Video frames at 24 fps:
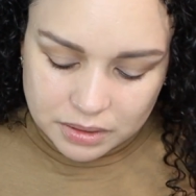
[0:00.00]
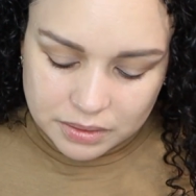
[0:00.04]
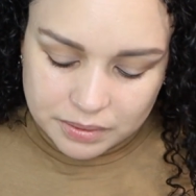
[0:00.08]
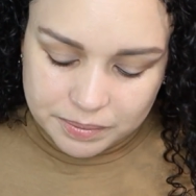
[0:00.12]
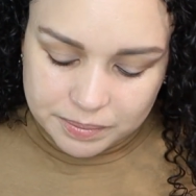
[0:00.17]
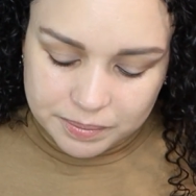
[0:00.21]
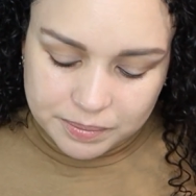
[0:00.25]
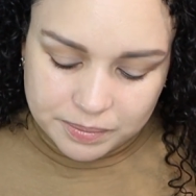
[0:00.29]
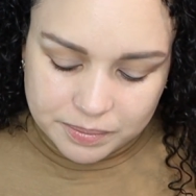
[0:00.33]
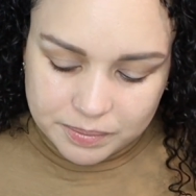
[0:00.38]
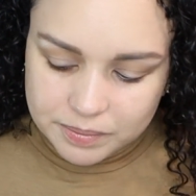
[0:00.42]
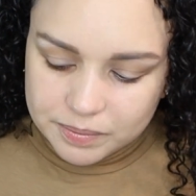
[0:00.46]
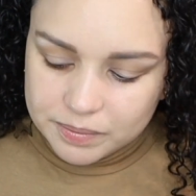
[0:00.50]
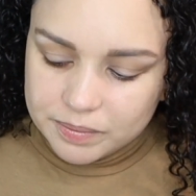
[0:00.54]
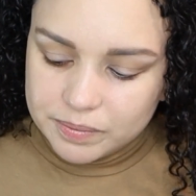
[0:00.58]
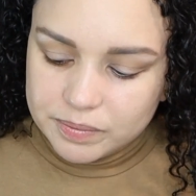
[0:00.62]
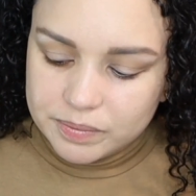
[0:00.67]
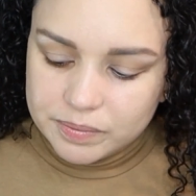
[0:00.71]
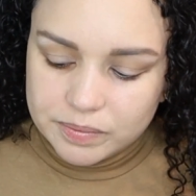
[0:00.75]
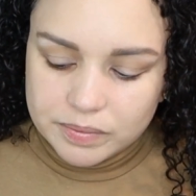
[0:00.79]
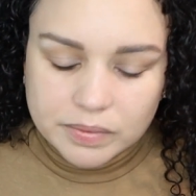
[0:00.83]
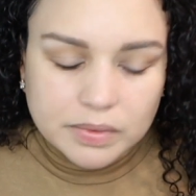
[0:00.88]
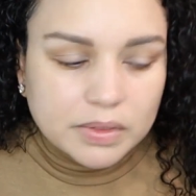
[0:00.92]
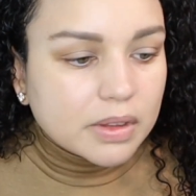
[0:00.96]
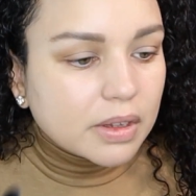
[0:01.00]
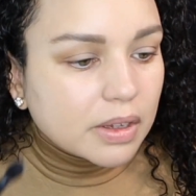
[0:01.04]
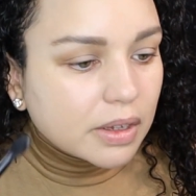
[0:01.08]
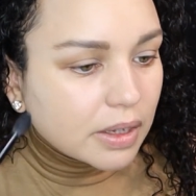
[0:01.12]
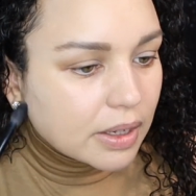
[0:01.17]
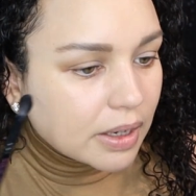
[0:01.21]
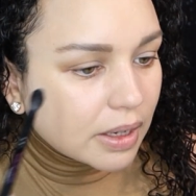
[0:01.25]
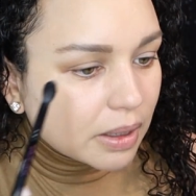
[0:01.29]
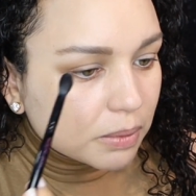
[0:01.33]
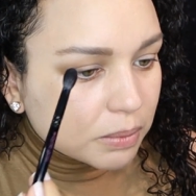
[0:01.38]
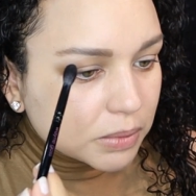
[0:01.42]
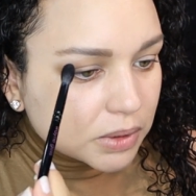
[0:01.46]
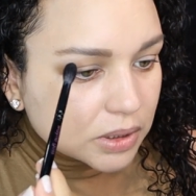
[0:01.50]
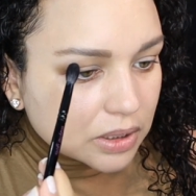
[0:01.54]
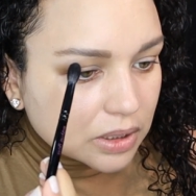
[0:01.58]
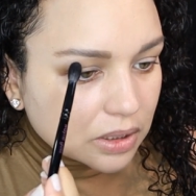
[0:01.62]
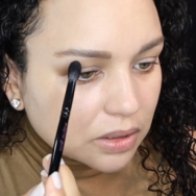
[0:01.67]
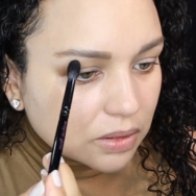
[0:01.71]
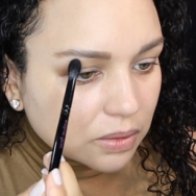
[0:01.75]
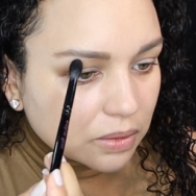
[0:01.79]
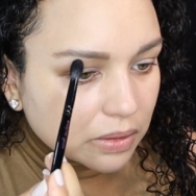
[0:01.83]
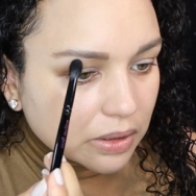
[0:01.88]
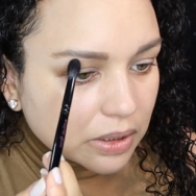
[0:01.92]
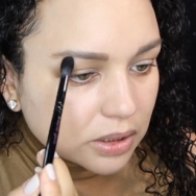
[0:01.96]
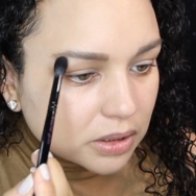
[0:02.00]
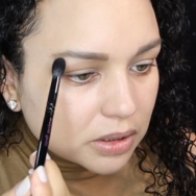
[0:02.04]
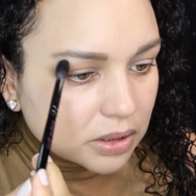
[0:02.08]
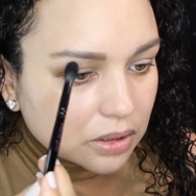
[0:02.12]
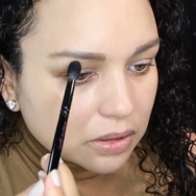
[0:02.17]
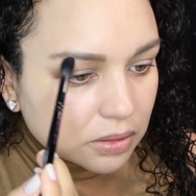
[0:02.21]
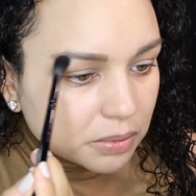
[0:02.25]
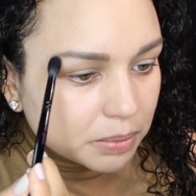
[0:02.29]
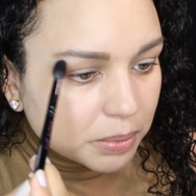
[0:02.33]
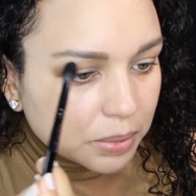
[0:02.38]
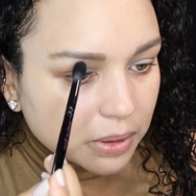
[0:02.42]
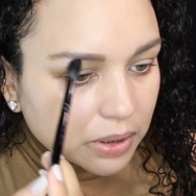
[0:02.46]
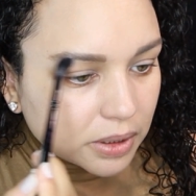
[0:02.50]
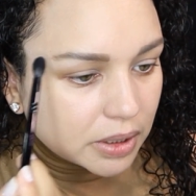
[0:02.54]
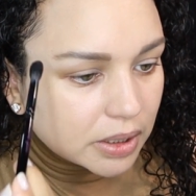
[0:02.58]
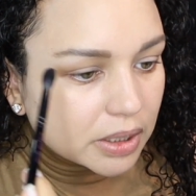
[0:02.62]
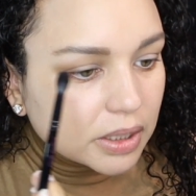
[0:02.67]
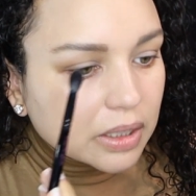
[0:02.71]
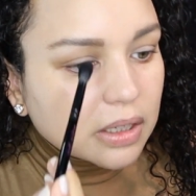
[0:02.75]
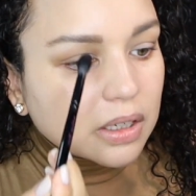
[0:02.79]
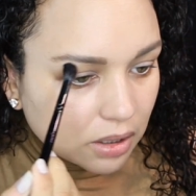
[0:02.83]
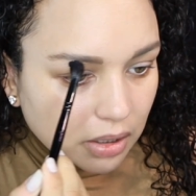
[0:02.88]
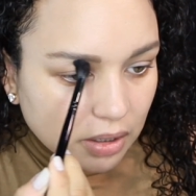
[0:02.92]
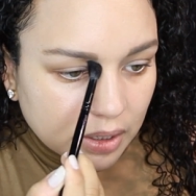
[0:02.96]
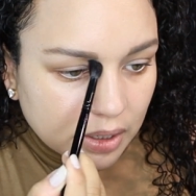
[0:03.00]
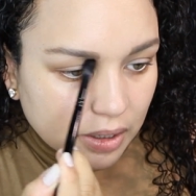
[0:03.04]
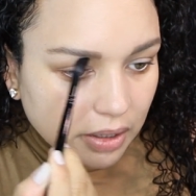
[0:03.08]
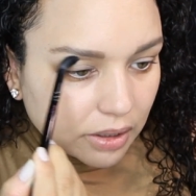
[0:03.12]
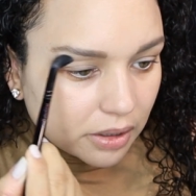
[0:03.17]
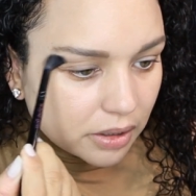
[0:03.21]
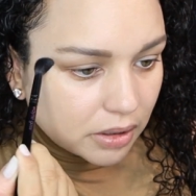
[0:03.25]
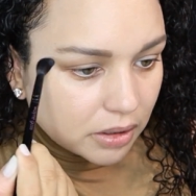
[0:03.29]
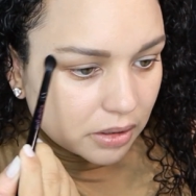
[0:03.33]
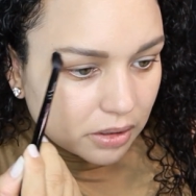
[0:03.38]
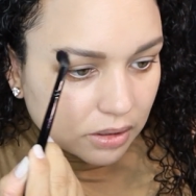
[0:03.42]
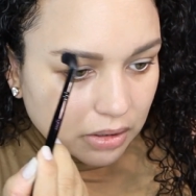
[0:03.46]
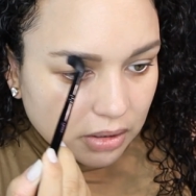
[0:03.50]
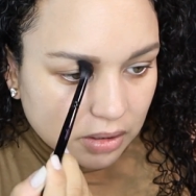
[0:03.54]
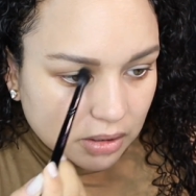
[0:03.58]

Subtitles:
and I'm just going to put it there.